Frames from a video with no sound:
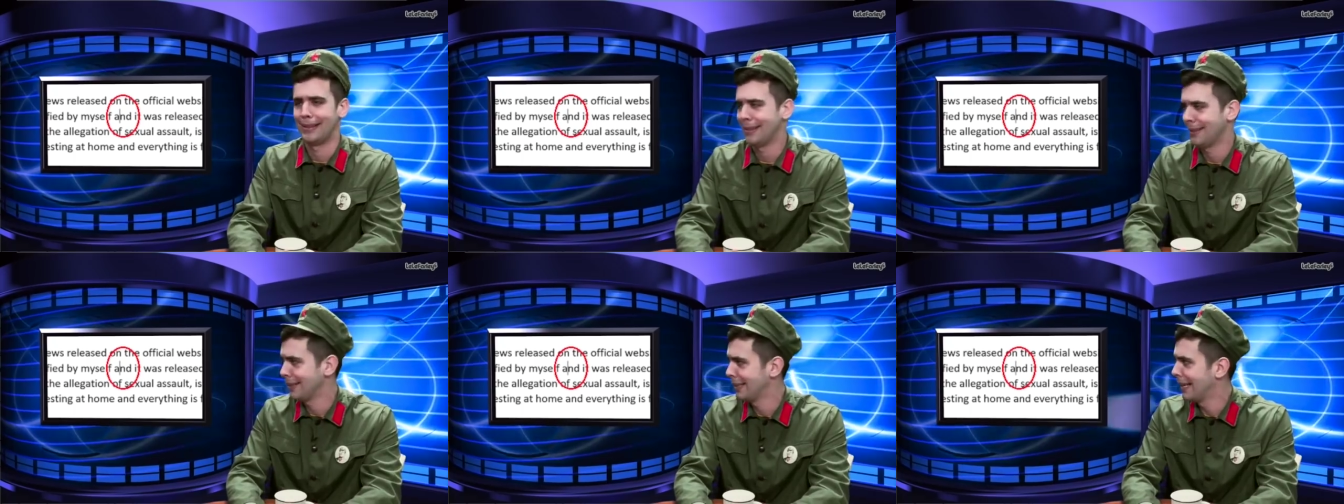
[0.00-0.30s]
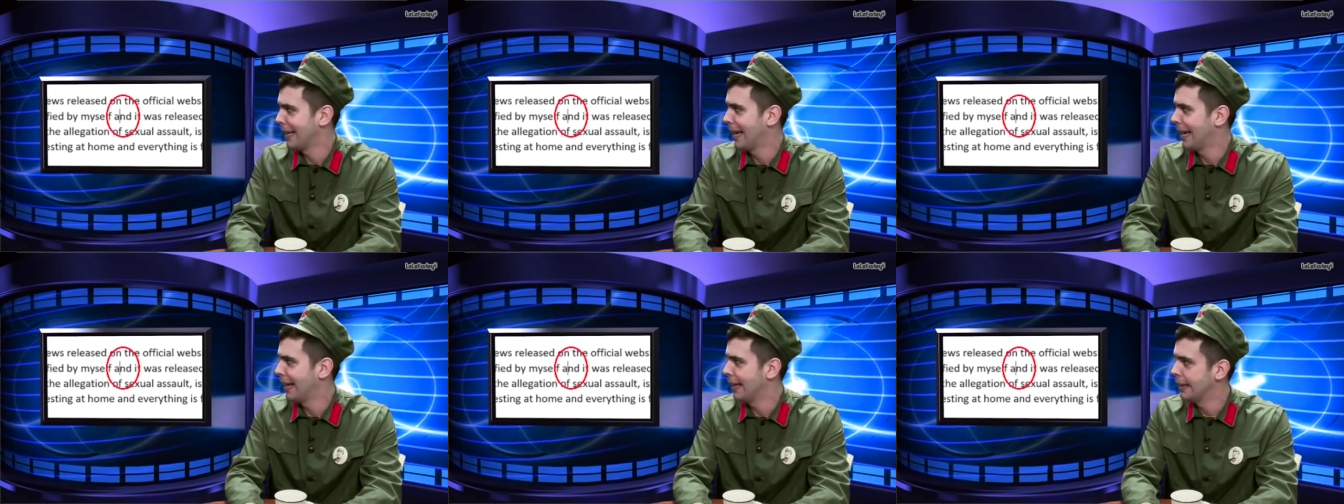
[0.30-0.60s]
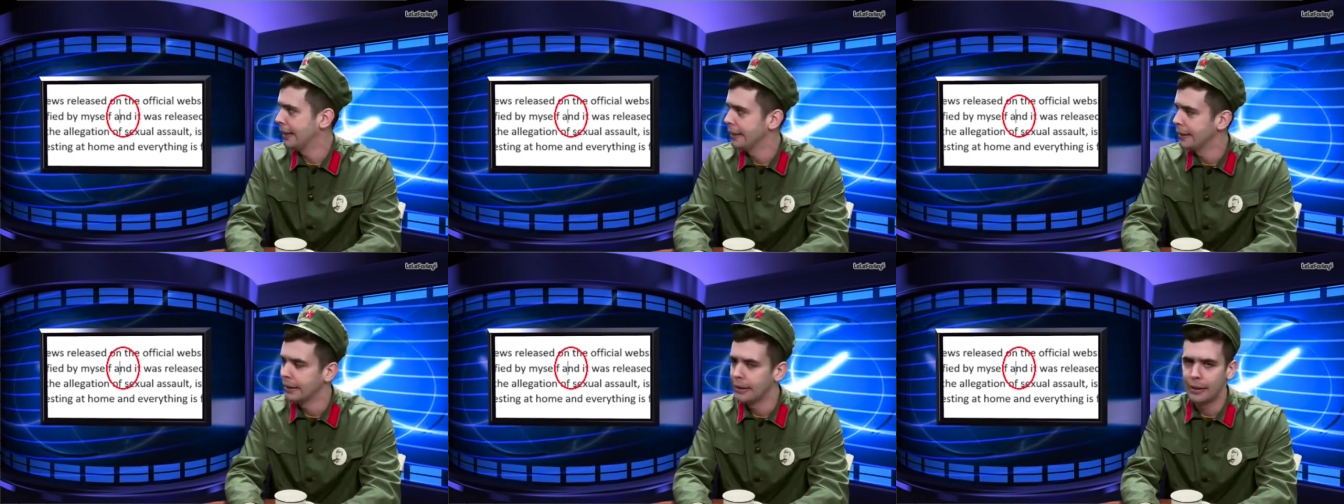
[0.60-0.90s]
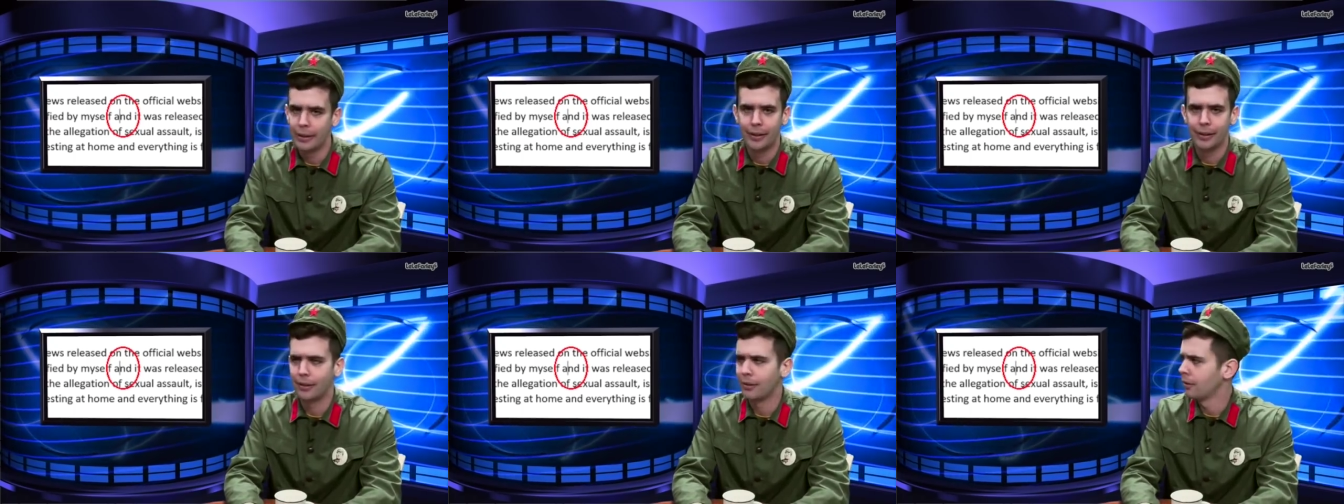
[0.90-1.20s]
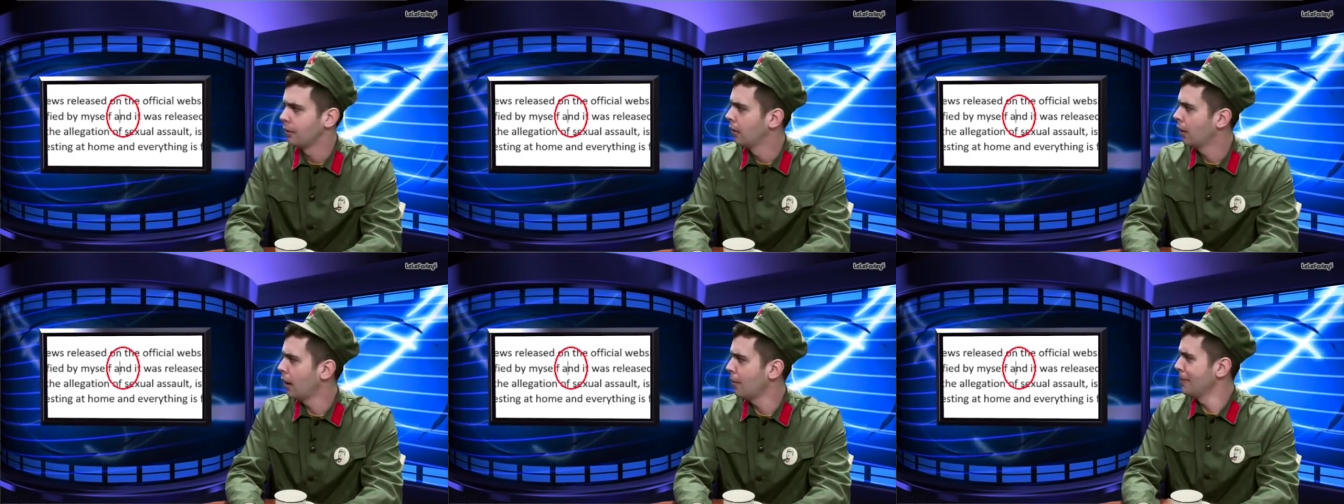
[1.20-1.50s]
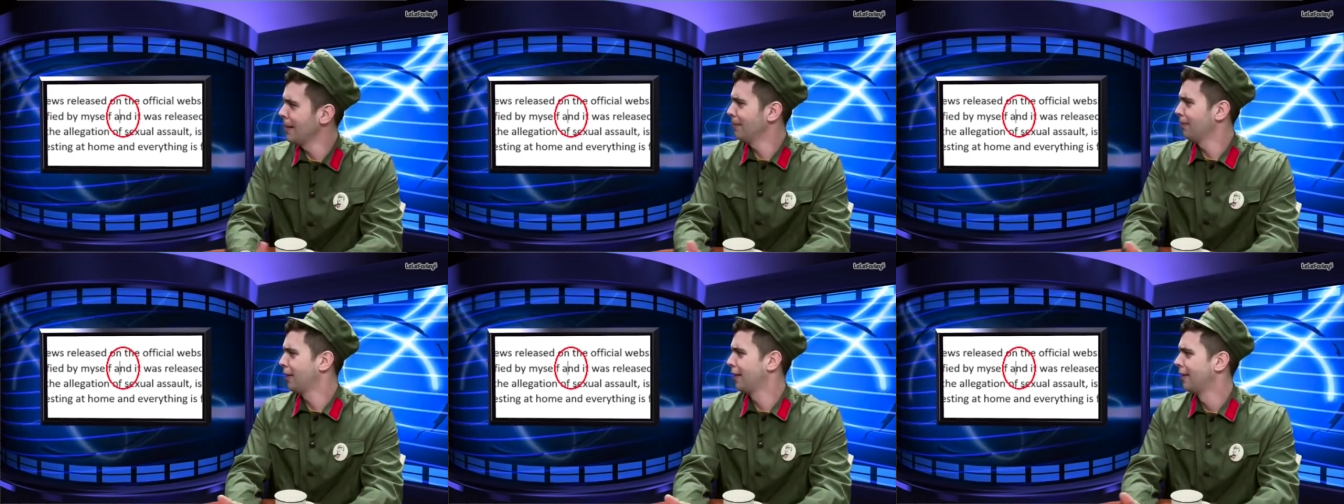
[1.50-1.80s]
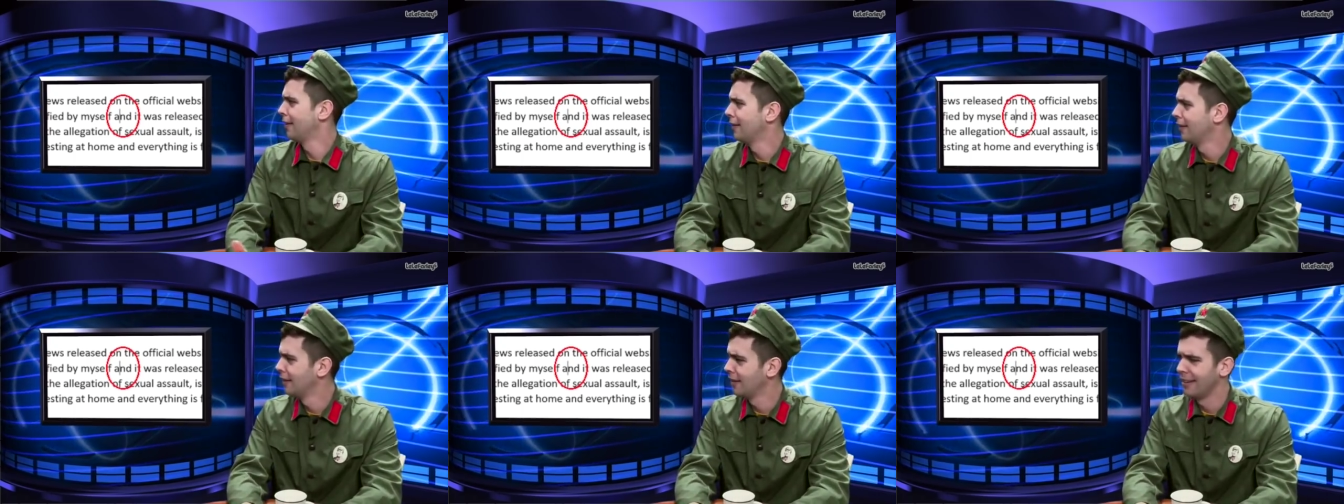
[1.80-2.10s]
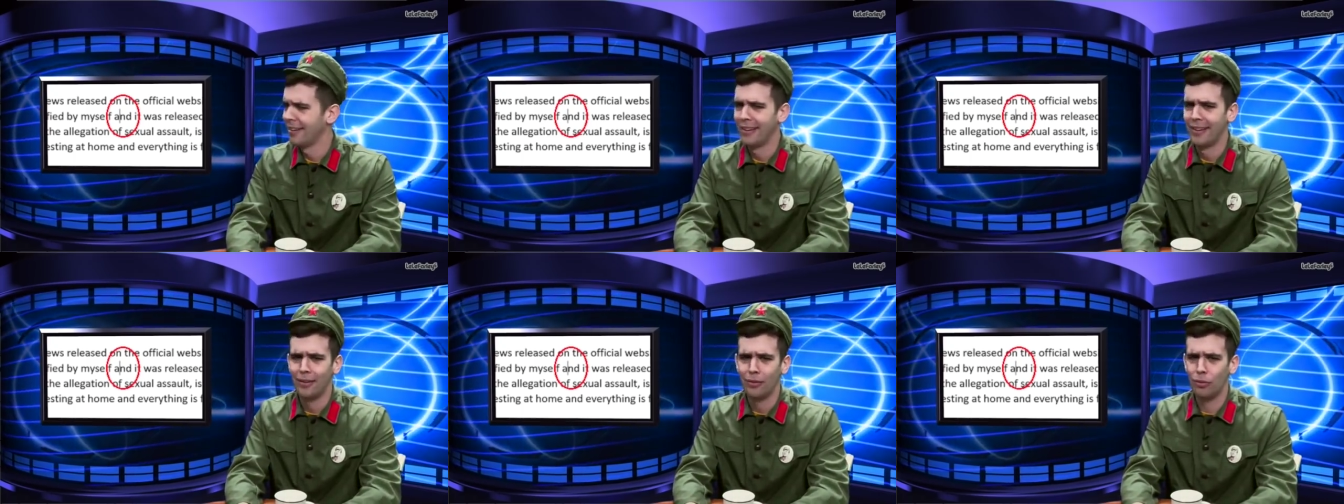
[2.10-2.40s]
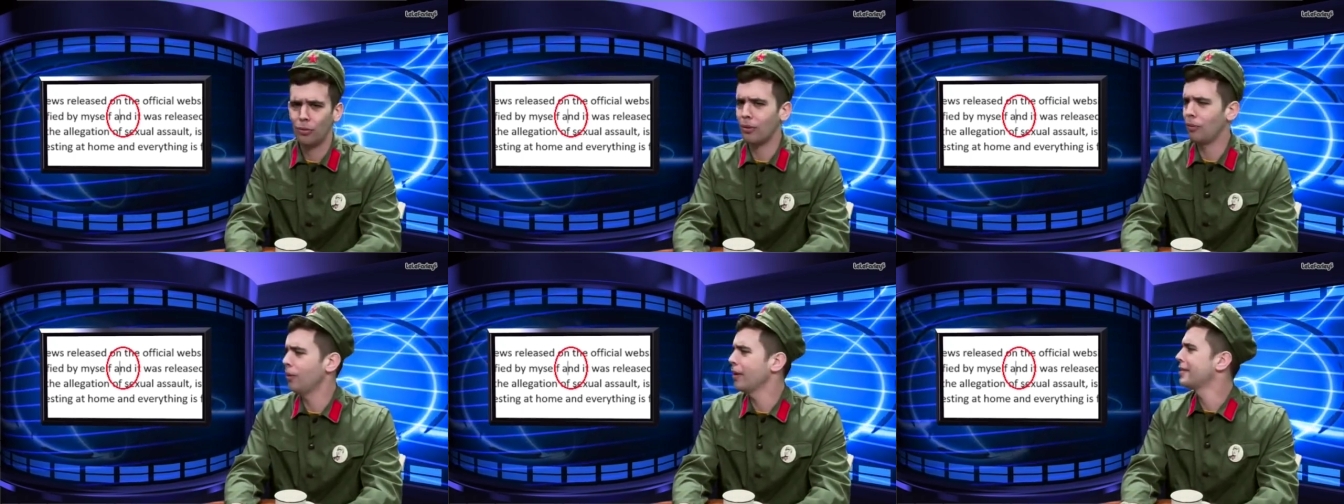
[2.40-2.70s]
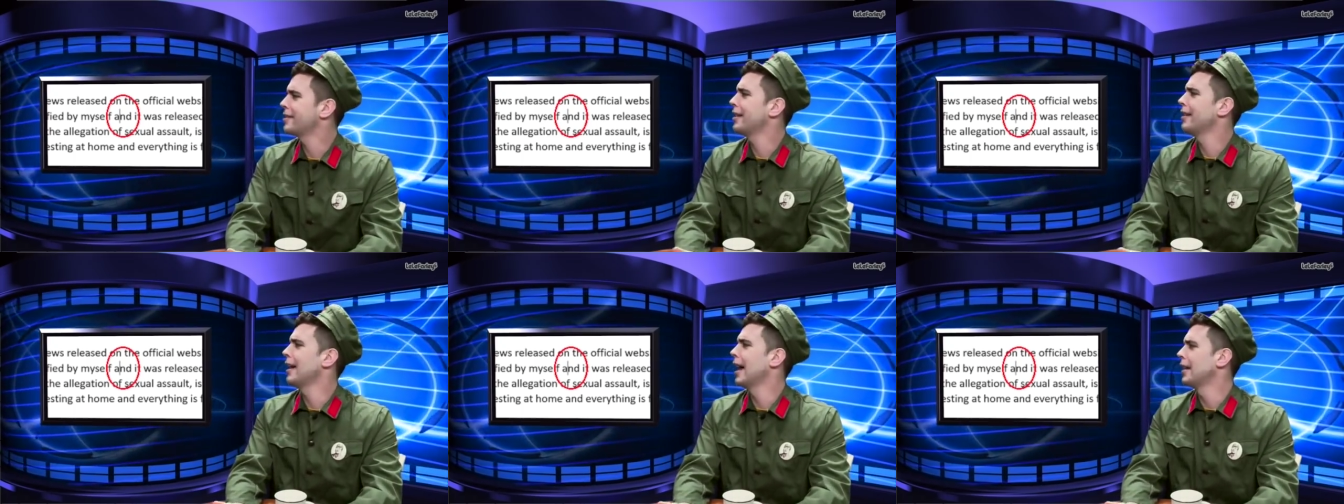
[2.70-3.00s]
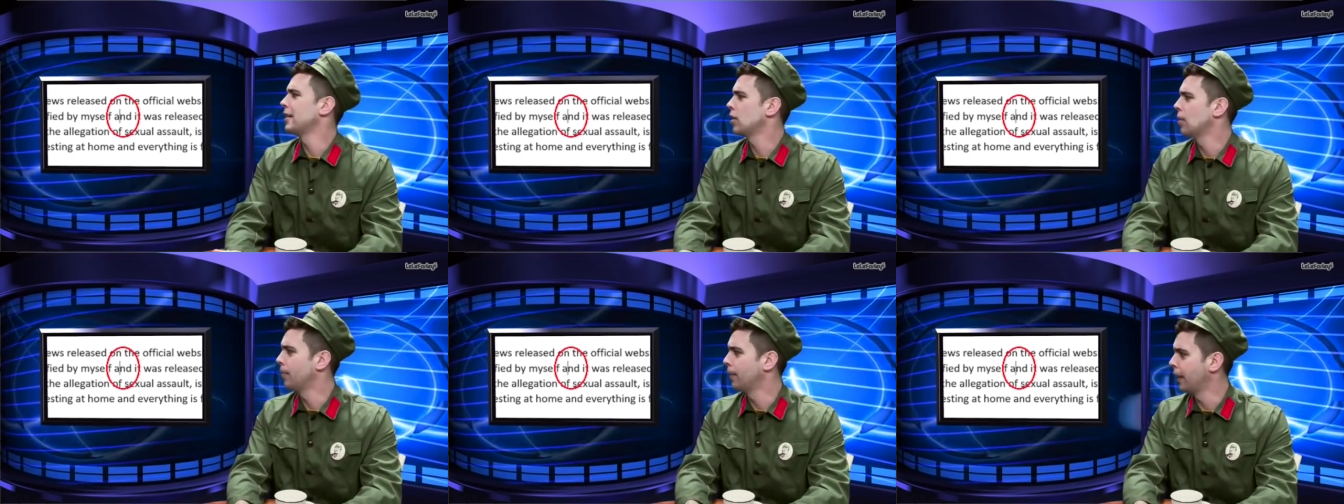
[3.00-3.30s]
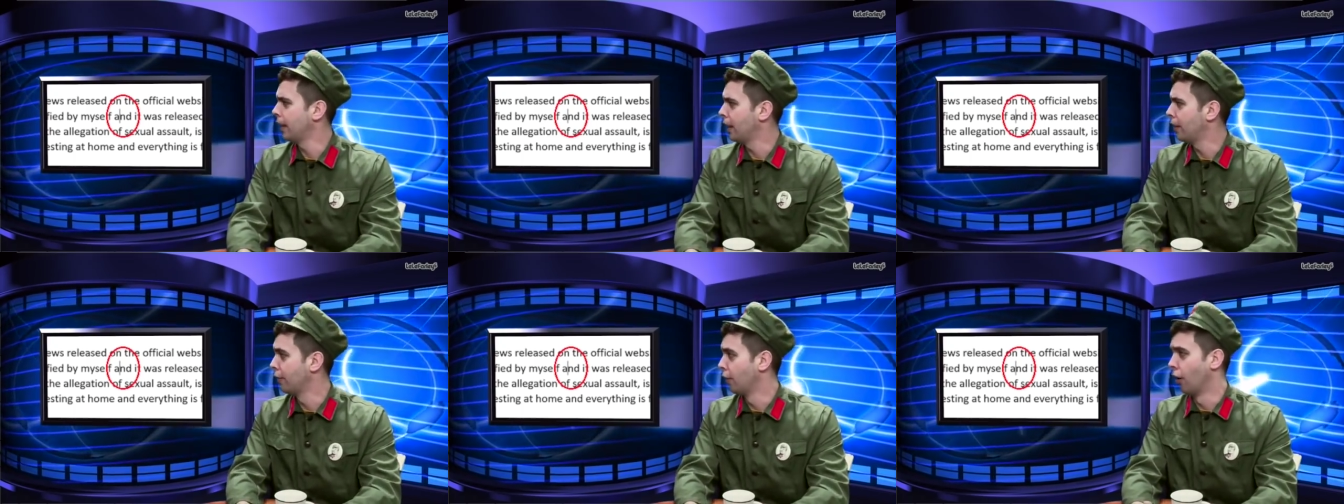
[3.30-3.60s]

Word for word: okay? I mean, What's there not to believe?